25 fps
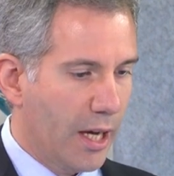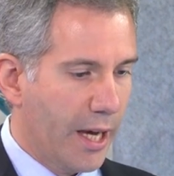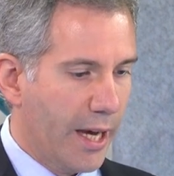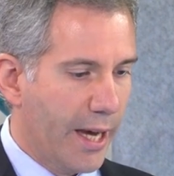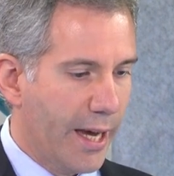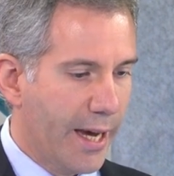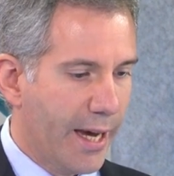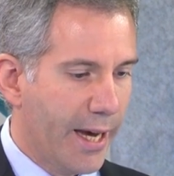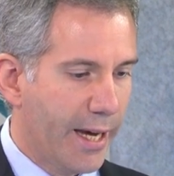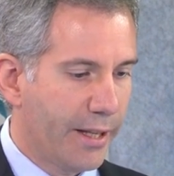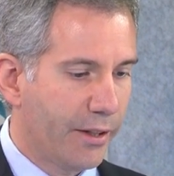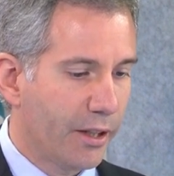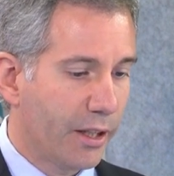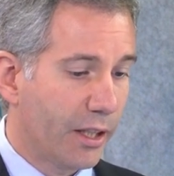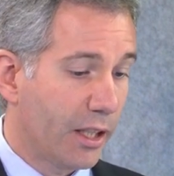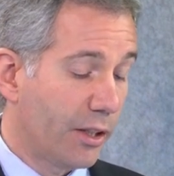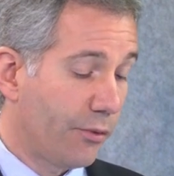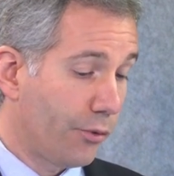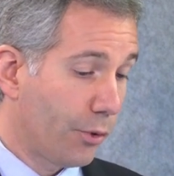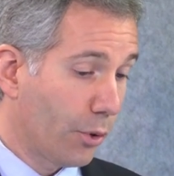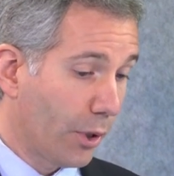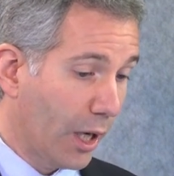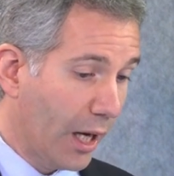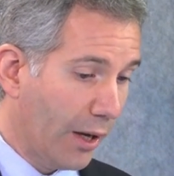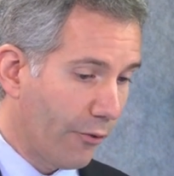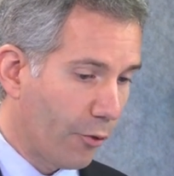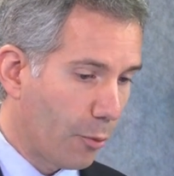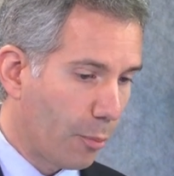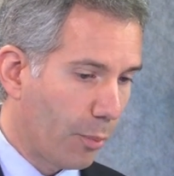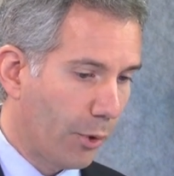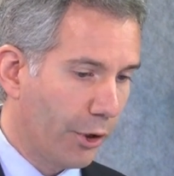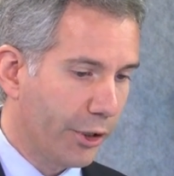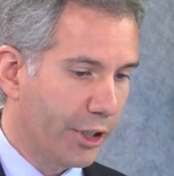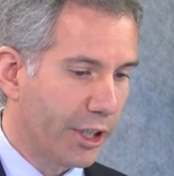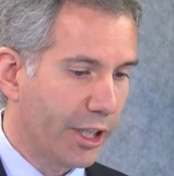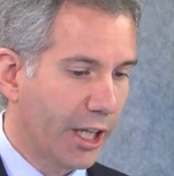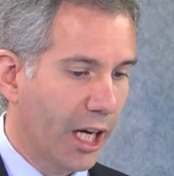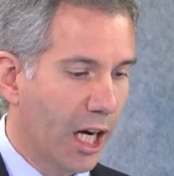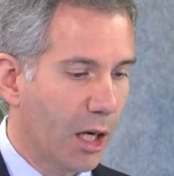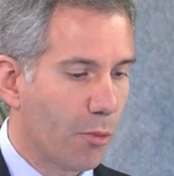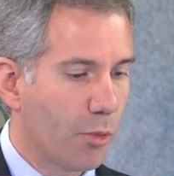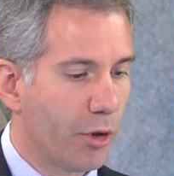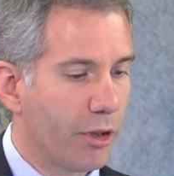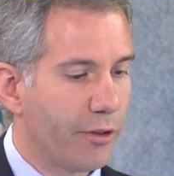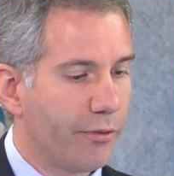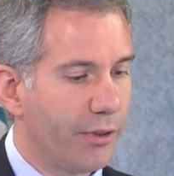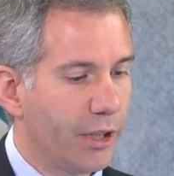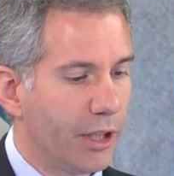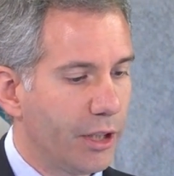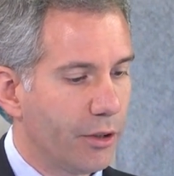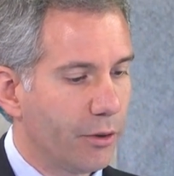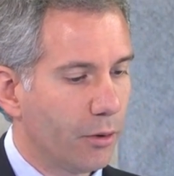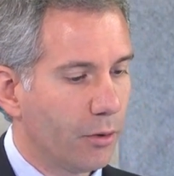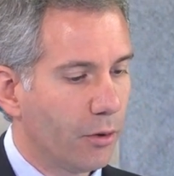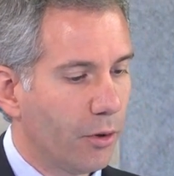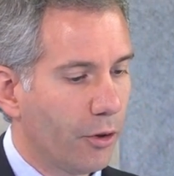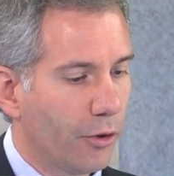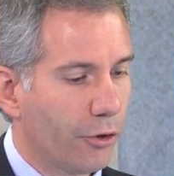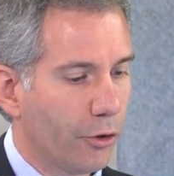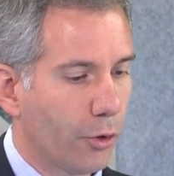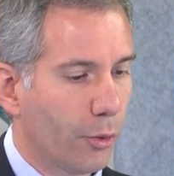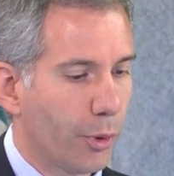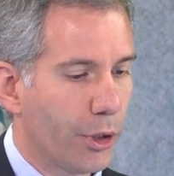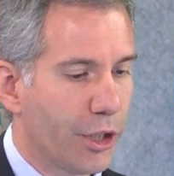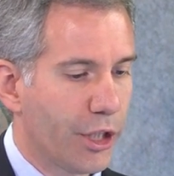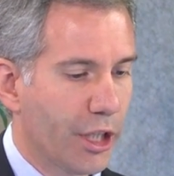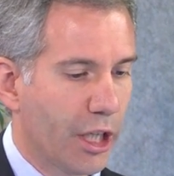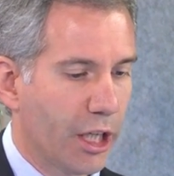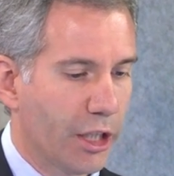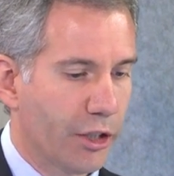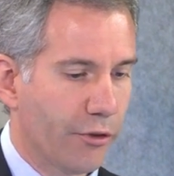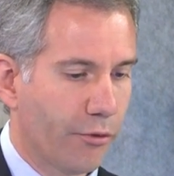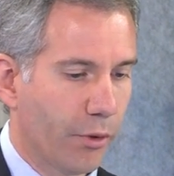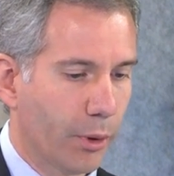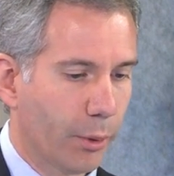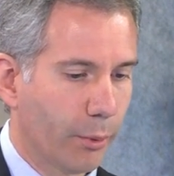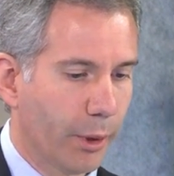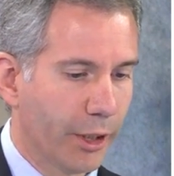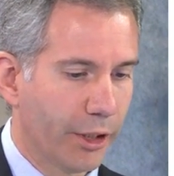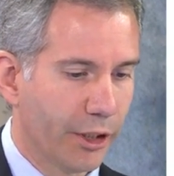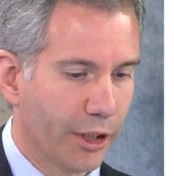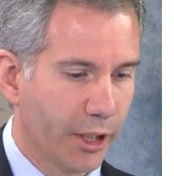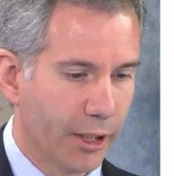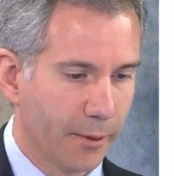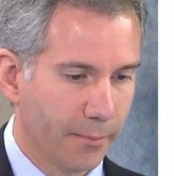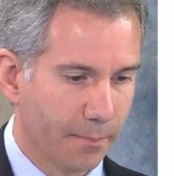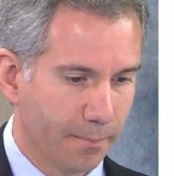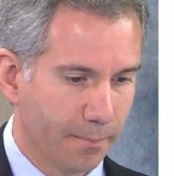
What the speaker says: and if you have a plug-in hybrid vehicle, the recharge frequency.